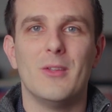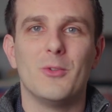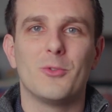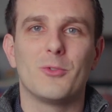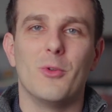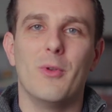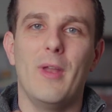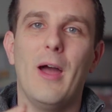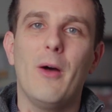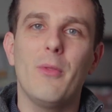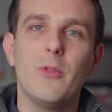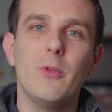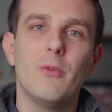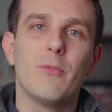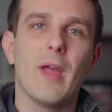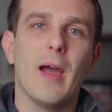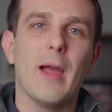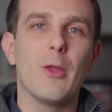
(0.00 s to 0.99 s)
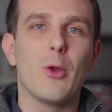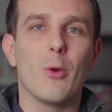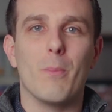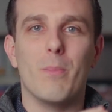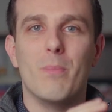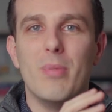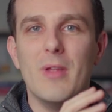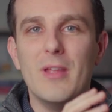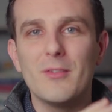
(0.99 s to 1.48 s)
So now that you've got your
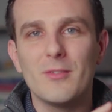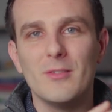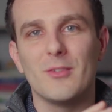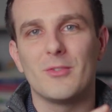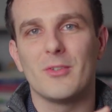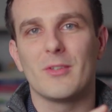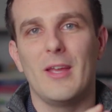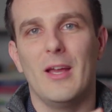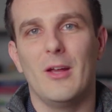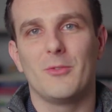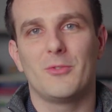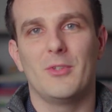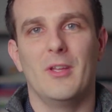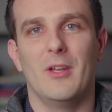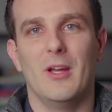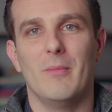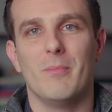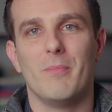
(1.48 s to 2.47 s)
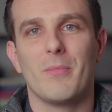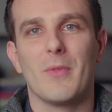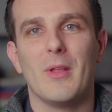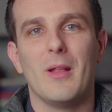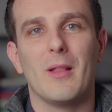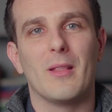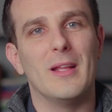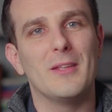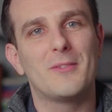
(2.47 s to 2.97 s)
business account set up,
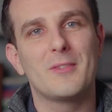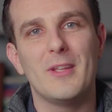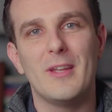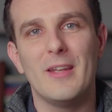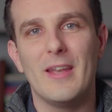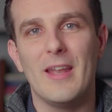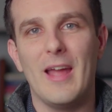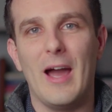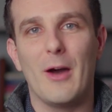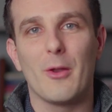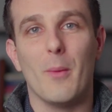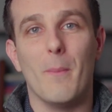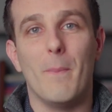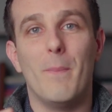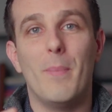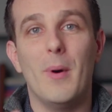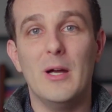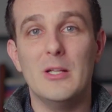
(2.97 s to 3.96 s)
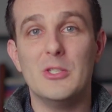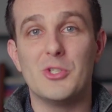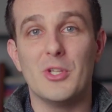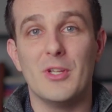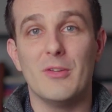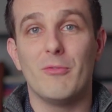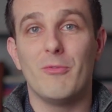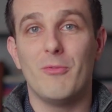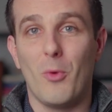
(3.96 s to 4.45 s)
let's get into how to
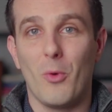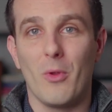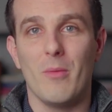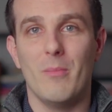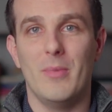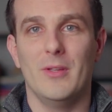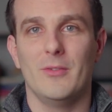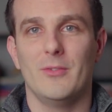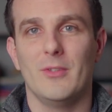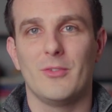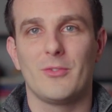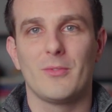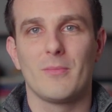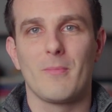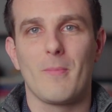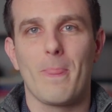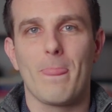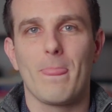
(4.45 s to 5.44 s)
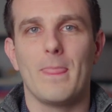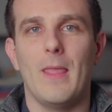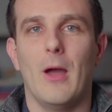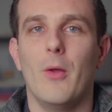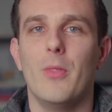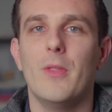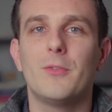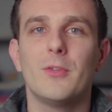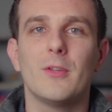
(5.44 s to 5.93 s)
budget for the business.
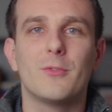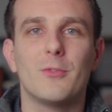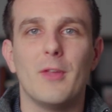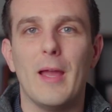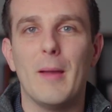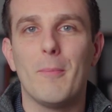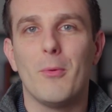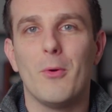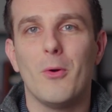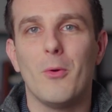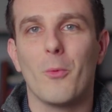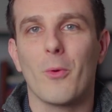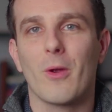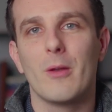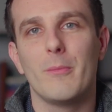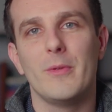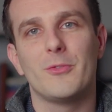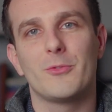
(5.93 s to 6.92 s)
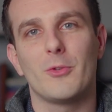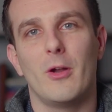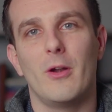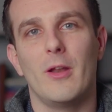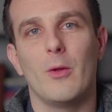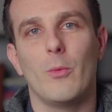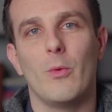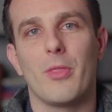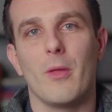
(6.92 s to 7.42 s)
Now in this example, we're going to be
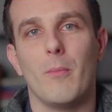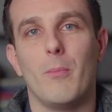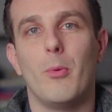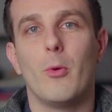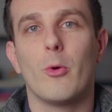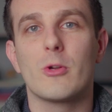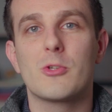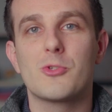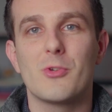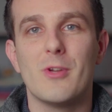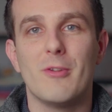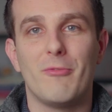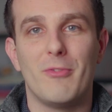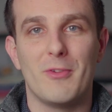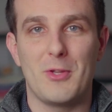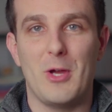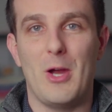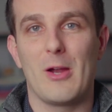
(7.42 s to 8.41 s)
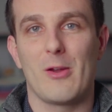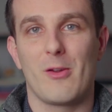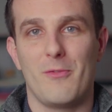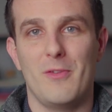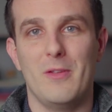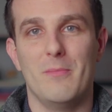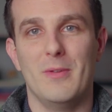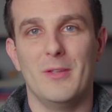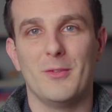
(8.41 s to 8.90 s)
starting with a portrait
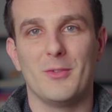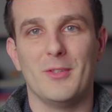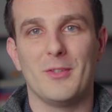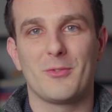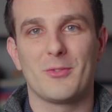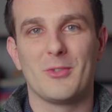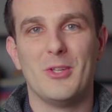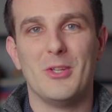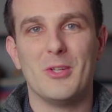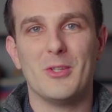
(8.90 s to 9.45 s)
photography business.